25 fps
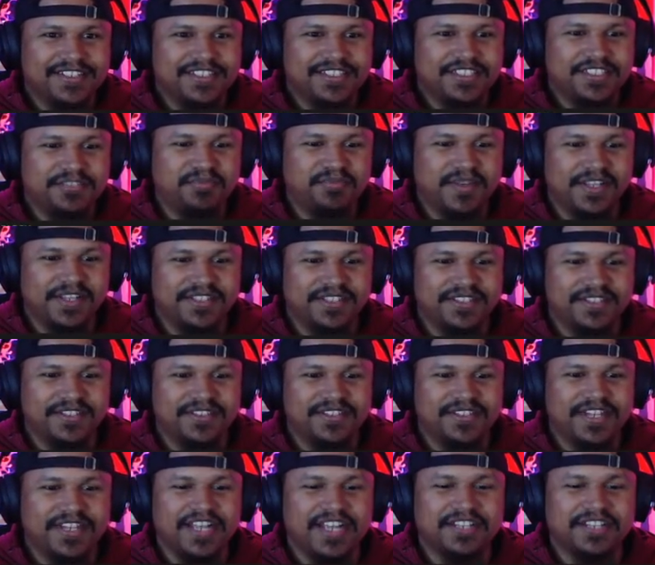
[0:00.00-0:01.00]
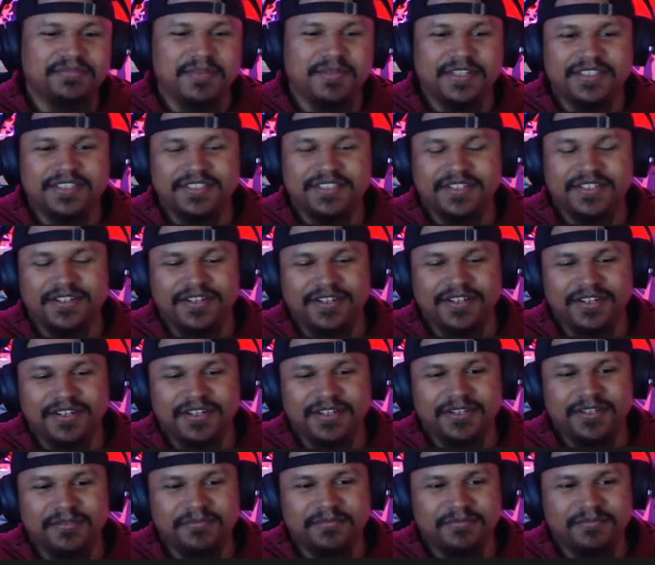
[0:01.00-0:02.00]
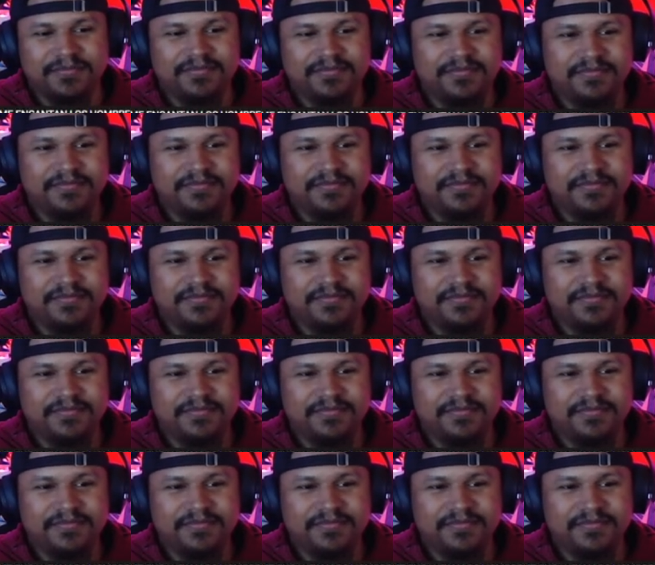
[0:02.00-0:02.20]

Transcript: Spencer. Not Spencer. Um,